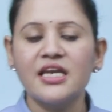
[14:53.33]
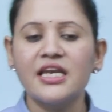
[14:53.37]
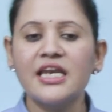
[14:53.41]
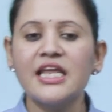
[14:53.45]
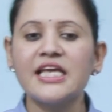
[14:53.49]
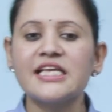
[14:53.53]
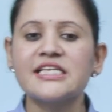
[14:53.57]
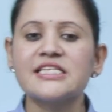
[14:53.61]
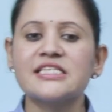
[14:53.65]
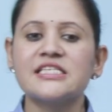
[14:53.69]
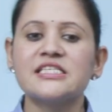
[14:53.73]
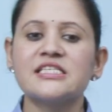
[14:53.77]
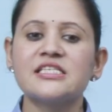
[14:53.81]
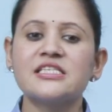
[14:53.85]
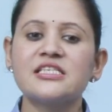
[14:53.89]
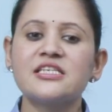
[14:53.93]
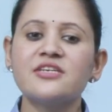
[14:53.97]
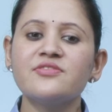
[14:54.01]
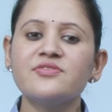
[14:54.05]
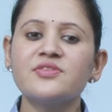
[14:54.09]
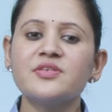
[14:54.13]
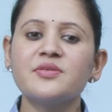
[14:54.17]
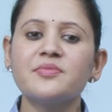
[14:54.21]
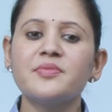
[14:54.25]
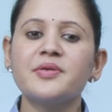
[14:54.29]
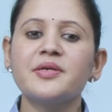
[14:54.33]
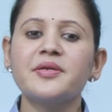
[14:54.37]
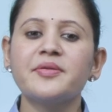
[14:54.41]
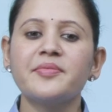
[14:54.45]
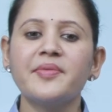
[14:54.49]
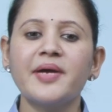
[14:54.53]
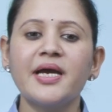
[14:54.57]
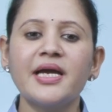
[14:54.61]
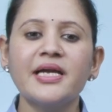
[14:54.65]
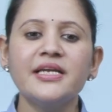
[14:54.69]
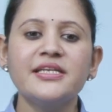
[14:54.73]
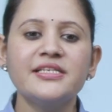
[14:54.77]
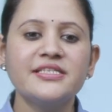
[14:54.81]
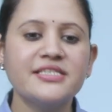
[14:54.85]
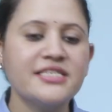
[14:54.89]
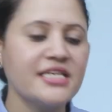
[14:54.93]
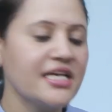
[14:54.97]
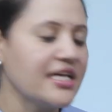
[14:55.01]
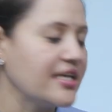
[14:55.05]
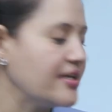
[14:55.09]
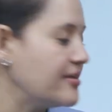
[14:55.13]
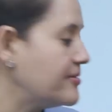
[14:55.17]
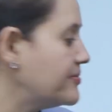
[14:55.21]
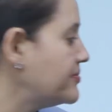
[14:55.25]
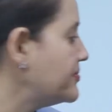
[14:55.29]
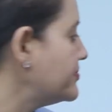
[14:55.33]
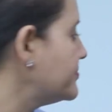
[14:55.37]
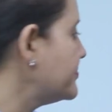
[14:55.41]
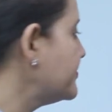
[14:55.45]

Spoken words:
Next is divisibility by 10.